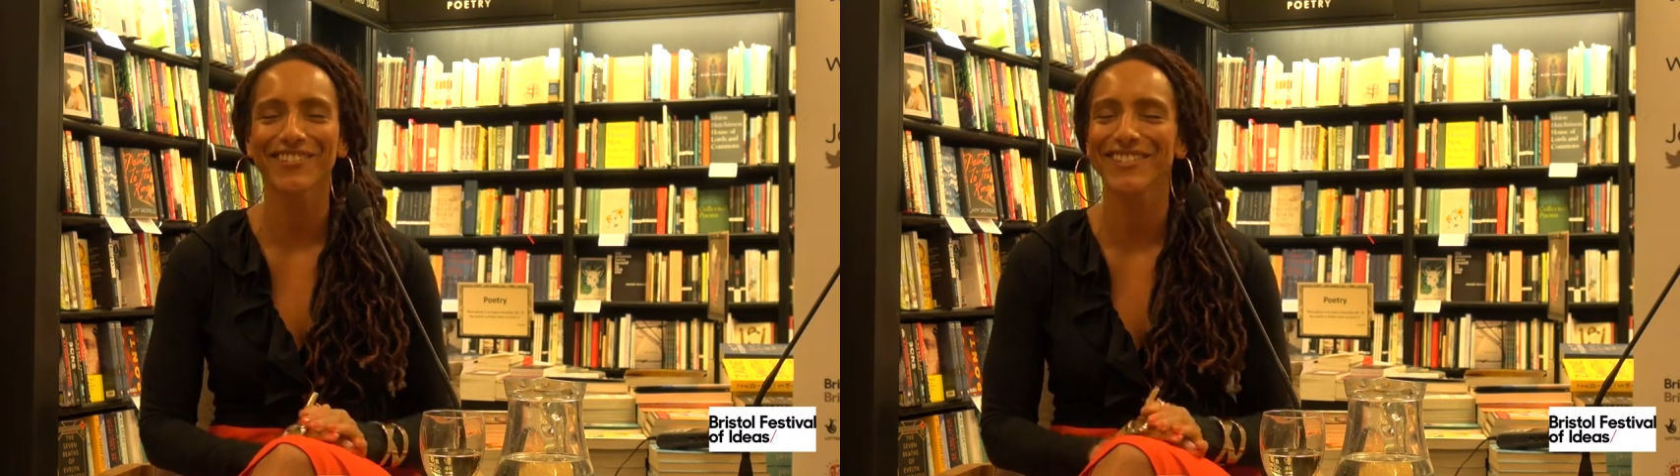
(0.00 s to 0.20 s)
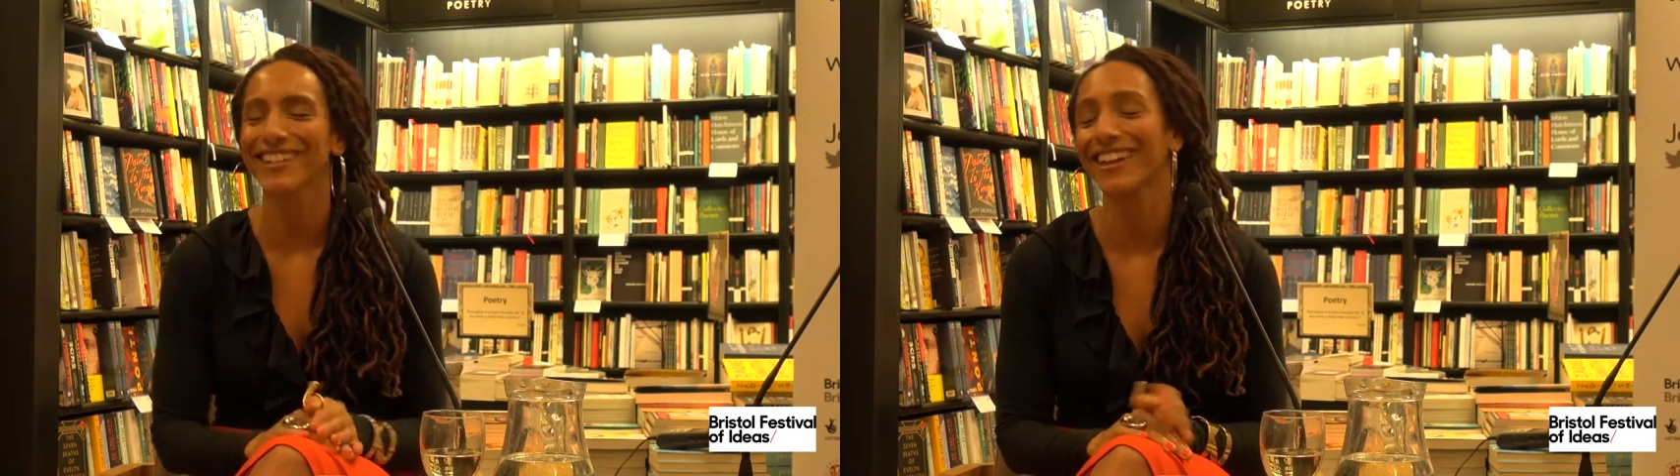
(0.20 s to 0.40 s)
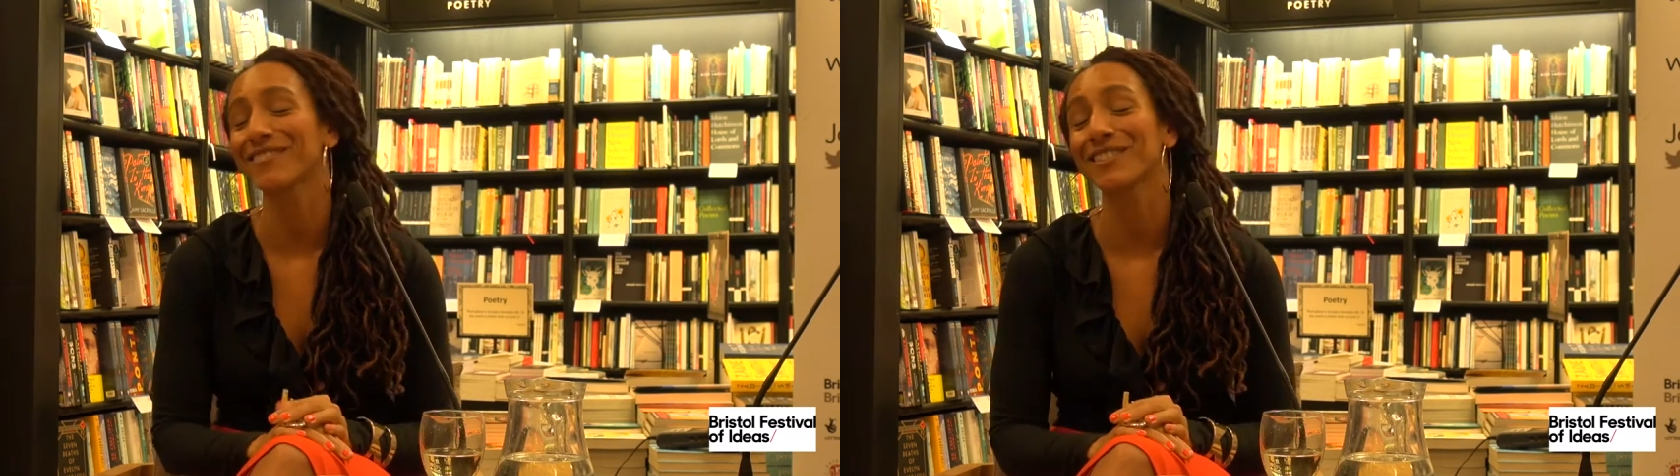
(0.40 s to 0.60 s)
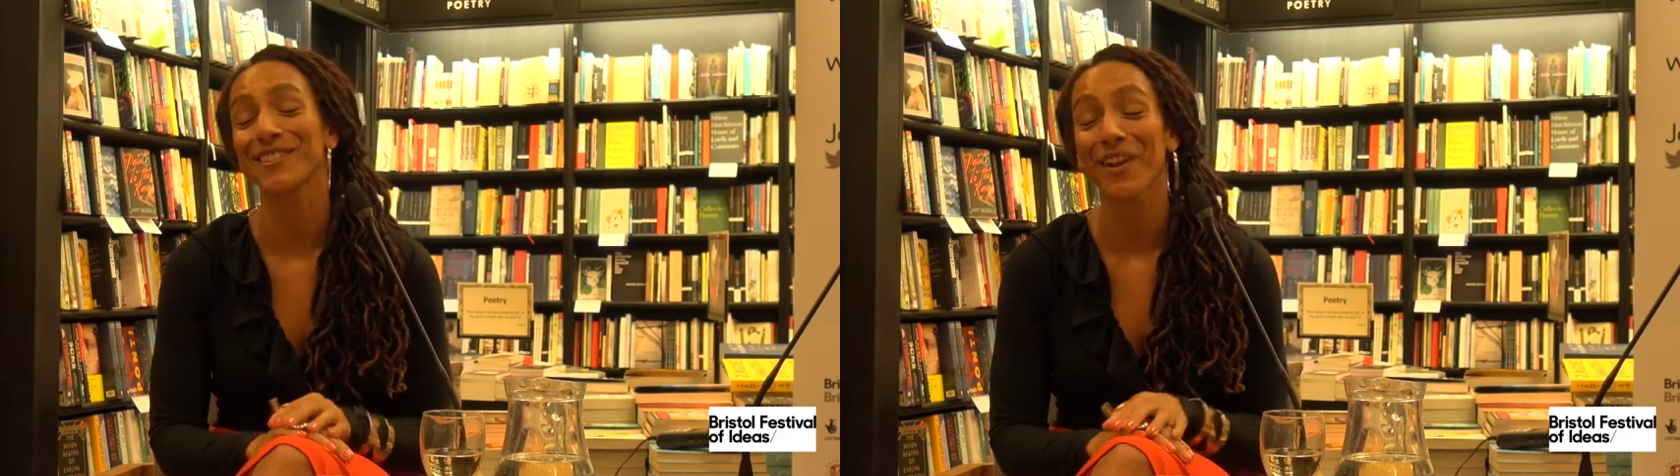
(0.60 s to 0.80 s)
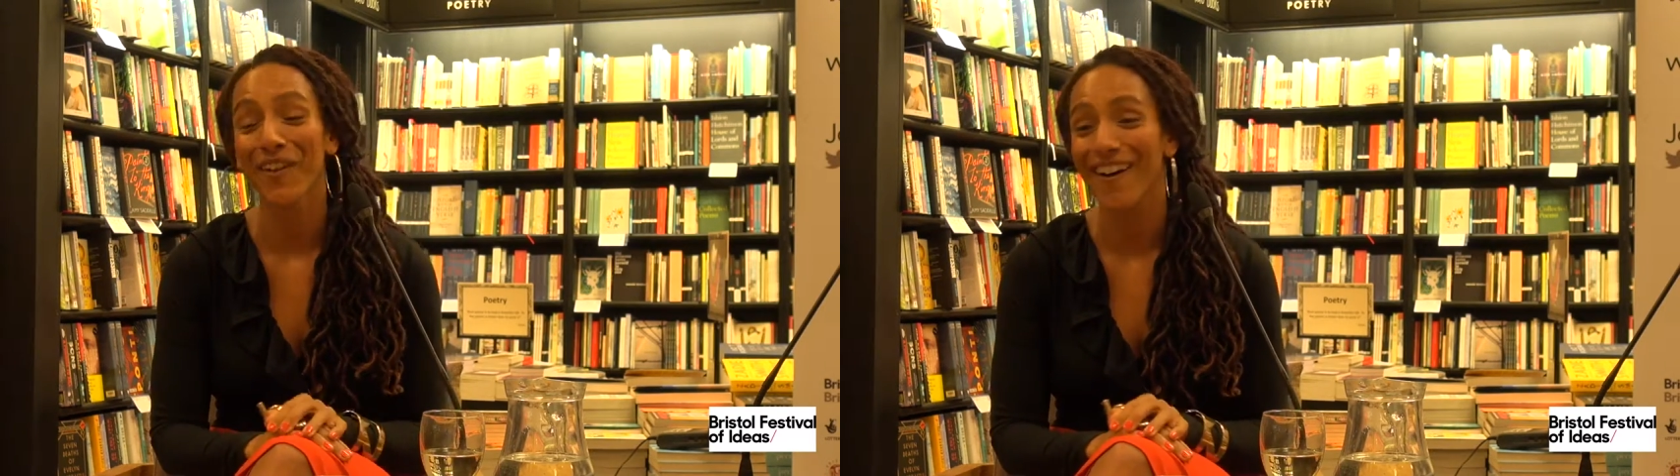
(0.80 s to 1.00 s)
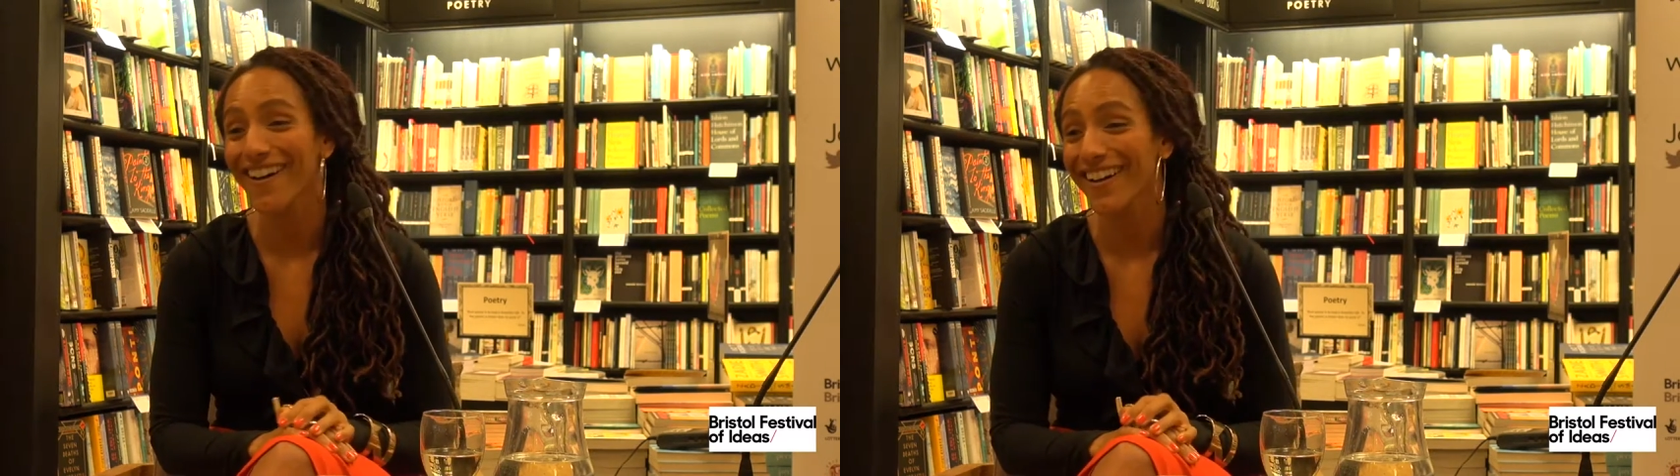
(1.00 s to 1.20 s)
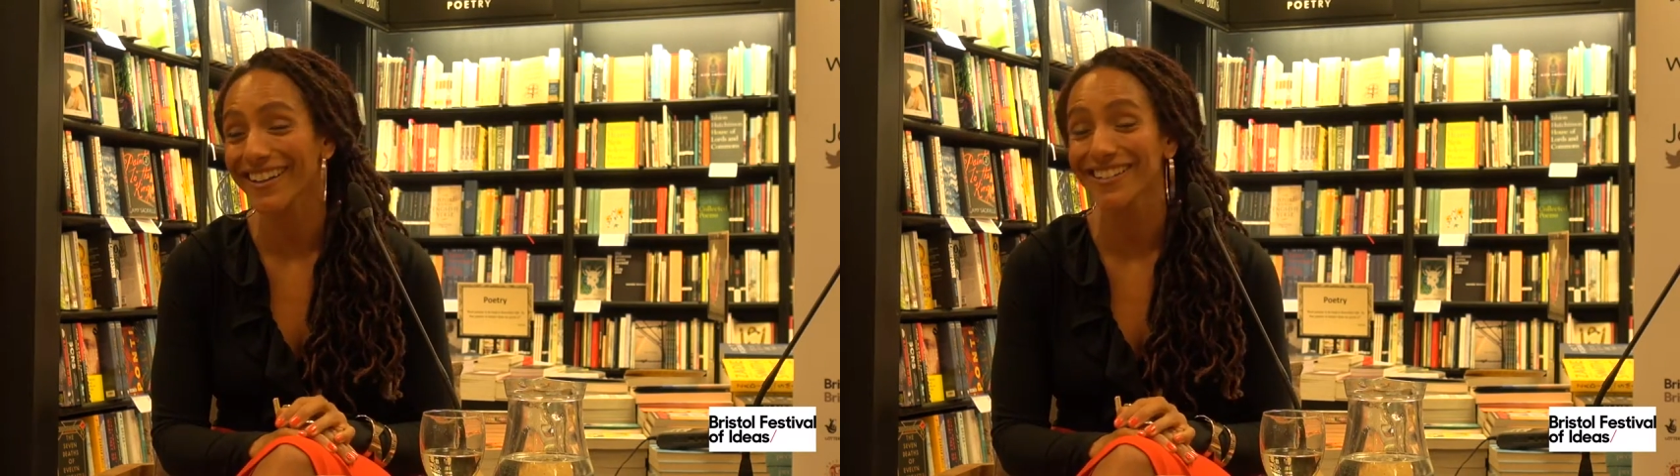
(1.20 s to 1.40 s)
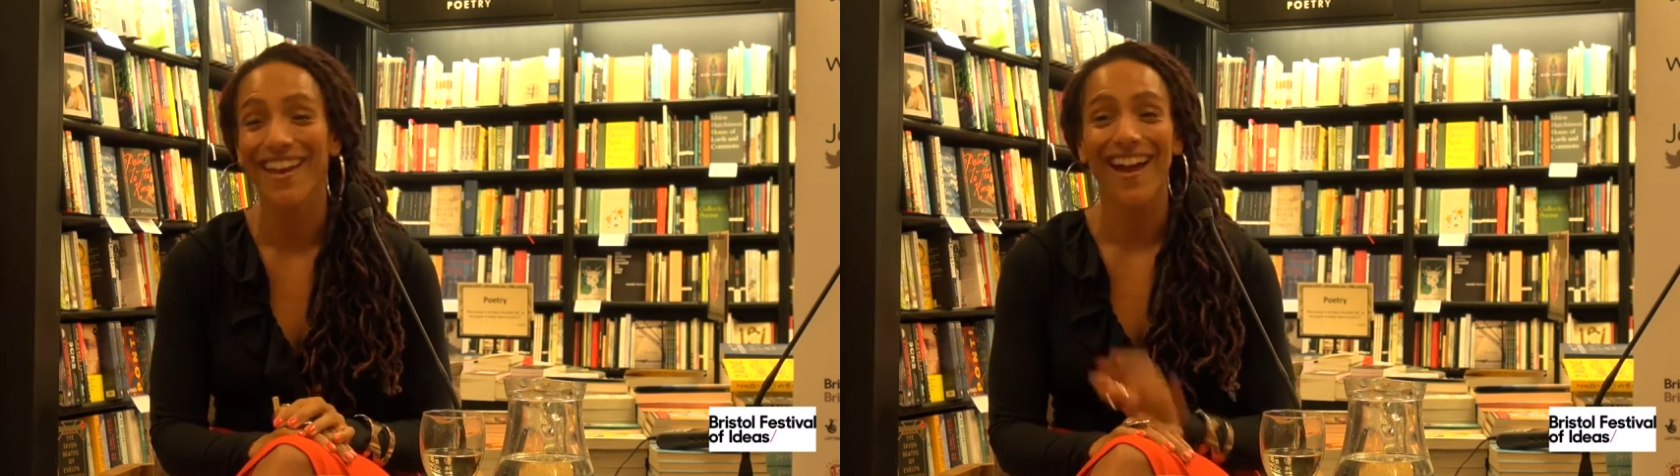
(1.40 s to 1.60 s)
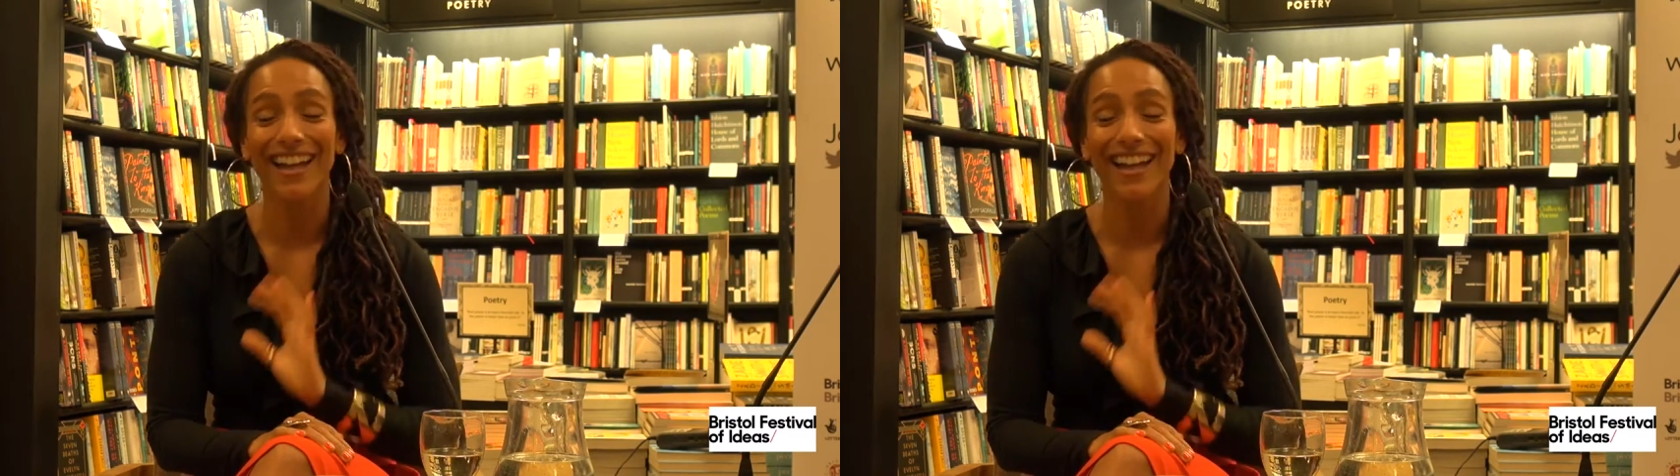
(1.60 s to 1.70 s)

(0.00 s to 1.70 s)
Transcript: torture. It was so hard.